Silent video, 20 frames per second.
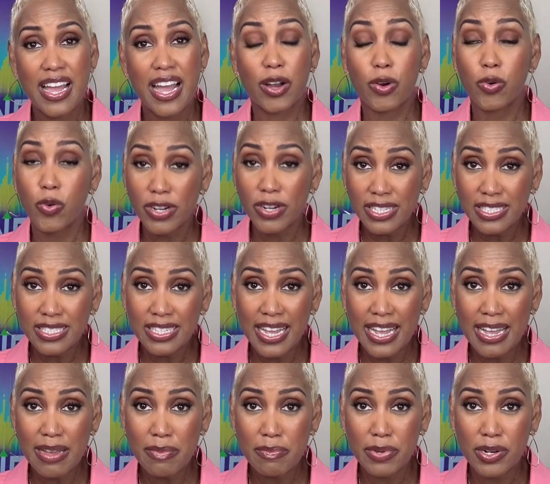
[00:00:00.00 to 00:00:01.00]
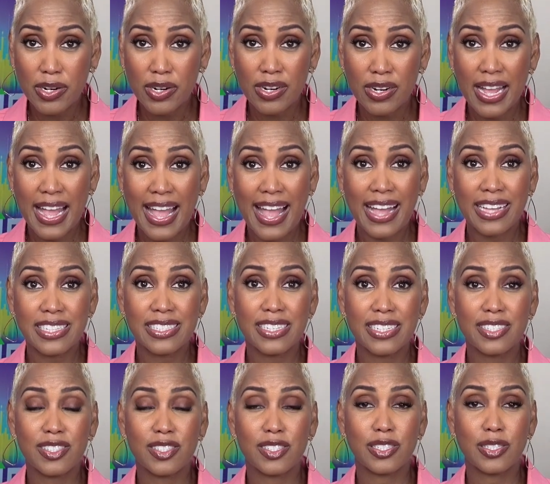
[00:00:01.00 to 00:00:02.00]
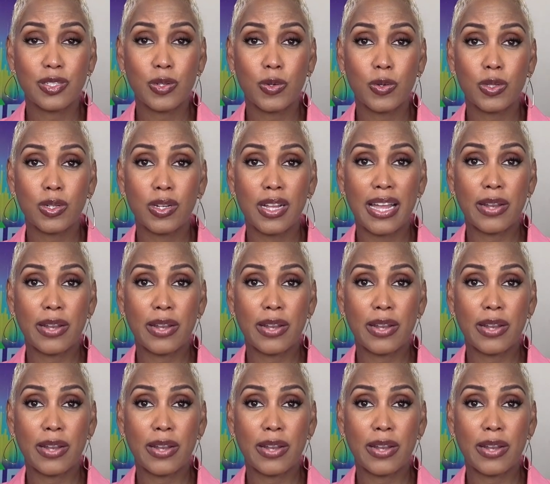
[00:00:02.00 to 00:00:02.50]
According to Ember, access to solar